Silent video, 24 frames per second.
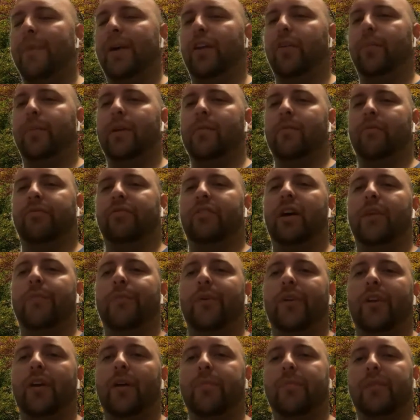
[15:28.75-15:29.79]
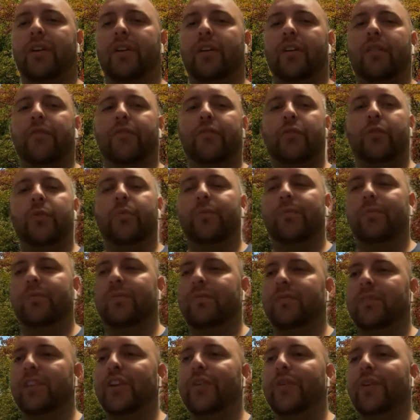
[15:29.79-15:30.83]
you'll be able to find one up there if you
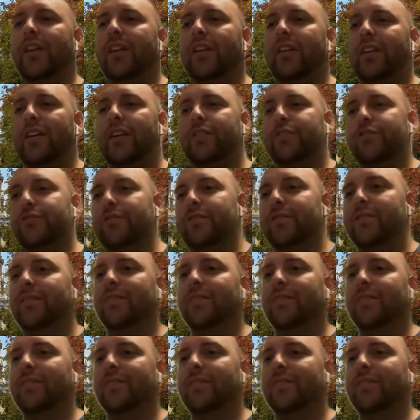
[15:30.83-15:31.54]
get an itch.